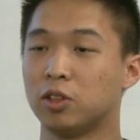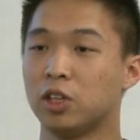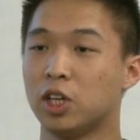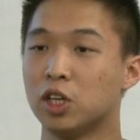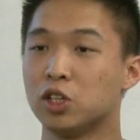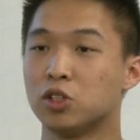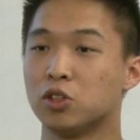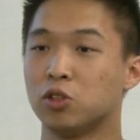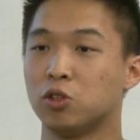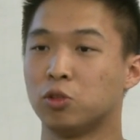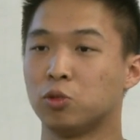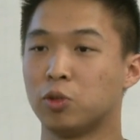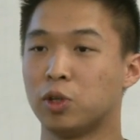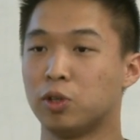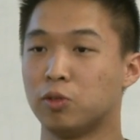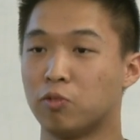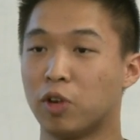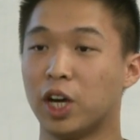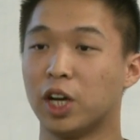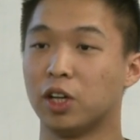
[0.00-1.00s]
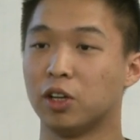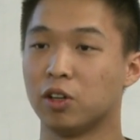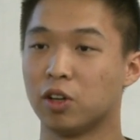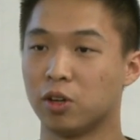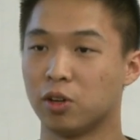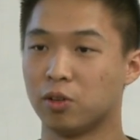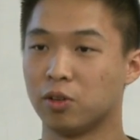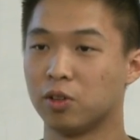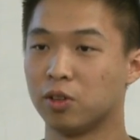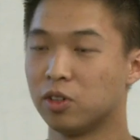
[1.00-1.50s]
issues when writing
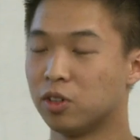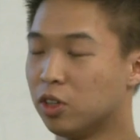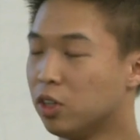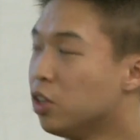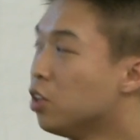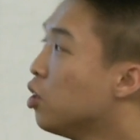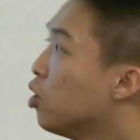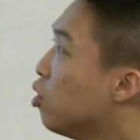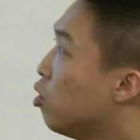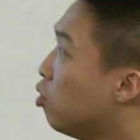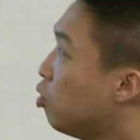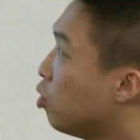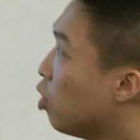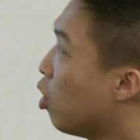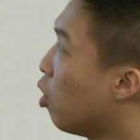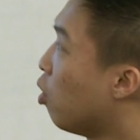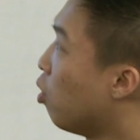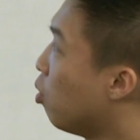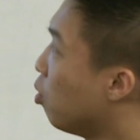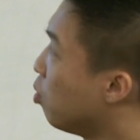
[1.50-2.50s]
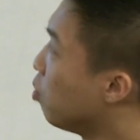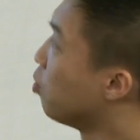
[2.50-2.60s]
code. So